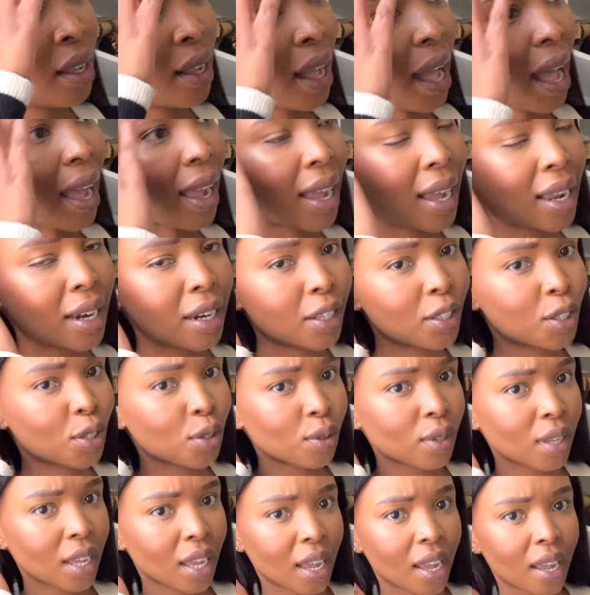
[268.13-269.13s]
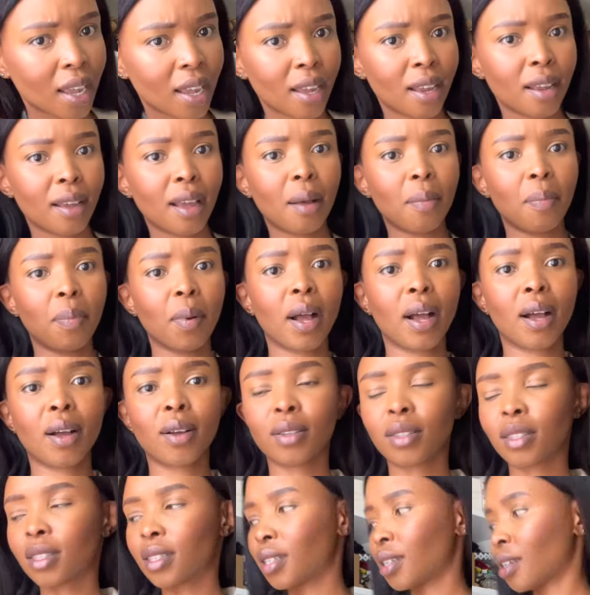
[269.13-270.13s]
I kind of do care
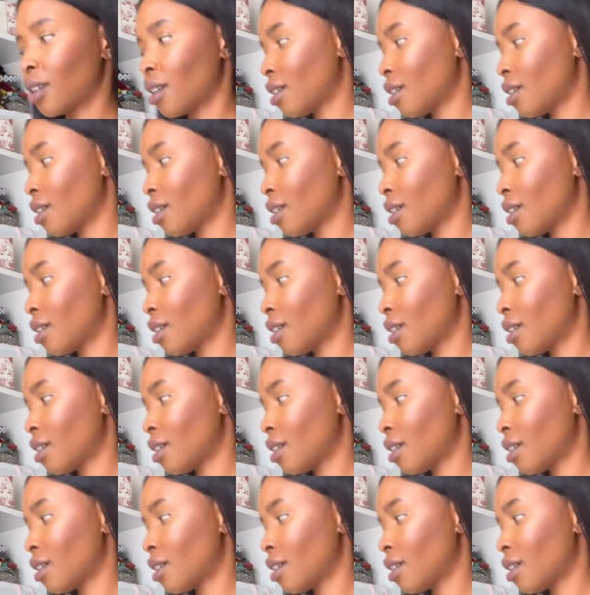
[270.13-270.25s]
about